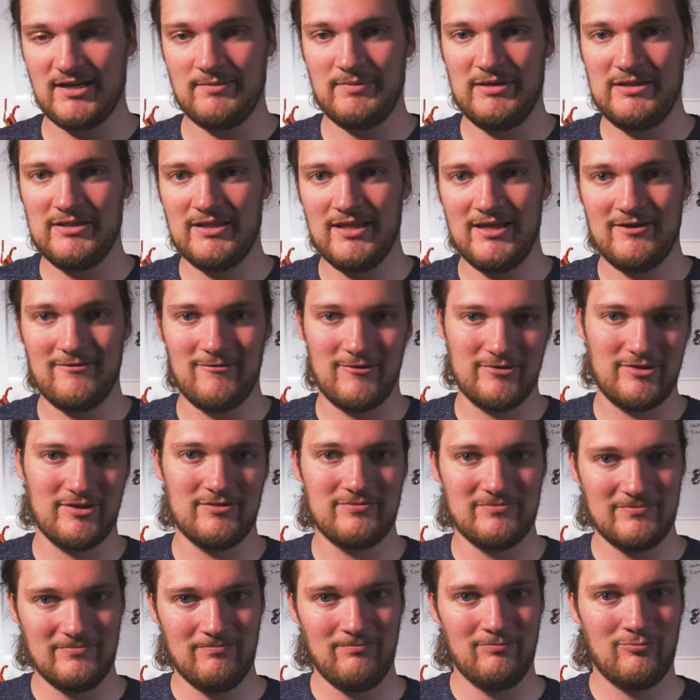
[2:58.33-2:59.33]
I mean, there are
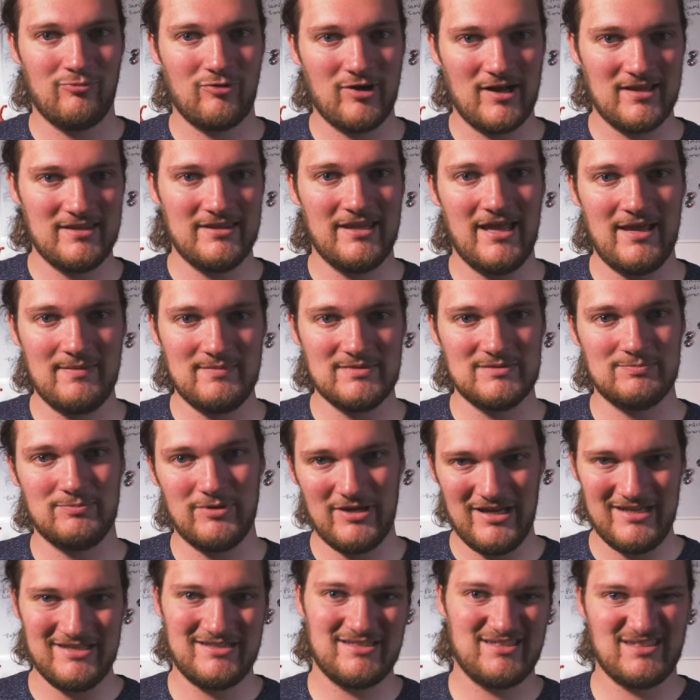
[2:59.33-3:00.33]
other brand names,
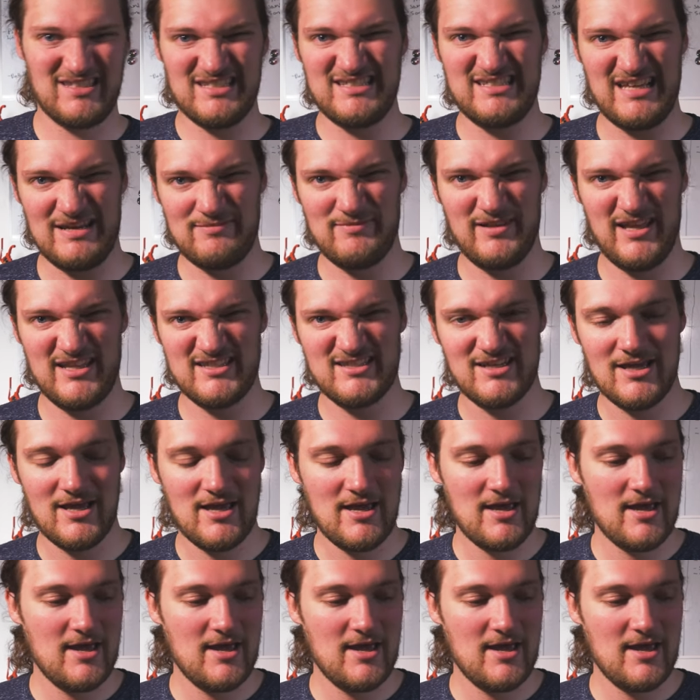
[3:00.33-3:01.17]
but it's the same lens.